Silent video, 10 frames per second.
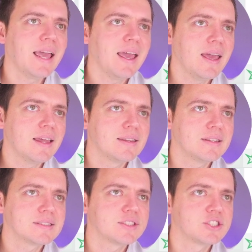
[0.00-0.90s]
and
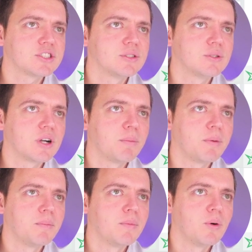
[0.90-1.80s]
let's just do a
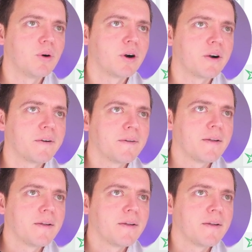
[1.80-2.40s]
couple more